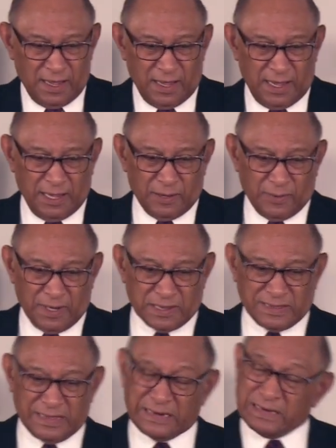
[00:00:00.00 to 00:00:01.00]
it was
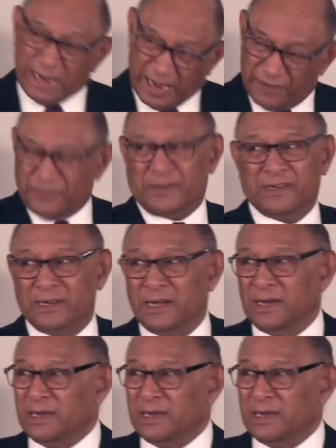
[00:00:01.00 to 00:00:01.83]
the devil,